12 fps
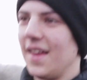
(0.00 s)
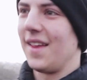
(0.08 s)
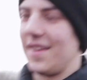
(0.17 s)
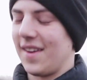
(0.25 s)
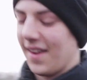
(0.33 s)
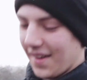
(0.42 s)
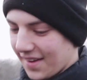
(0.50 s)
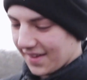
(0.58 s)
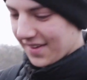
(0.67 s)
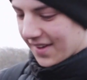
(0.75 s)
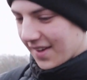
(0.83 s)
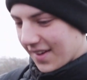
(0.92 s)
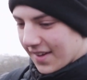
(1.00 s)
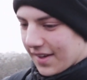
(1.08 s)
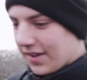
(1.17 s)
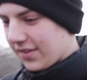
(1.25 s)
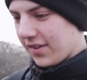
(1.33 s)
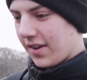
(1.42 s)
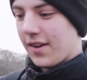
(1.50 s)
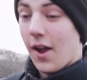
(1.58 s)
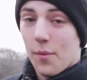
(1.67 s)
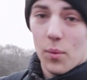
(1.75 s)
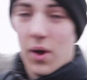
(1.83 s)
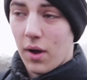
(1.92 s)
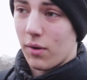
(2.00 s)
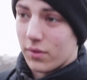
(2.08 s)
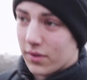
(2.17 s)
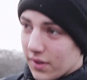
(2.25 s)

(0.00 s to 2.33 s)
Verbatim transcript: So it's, uh, it's uh, going well.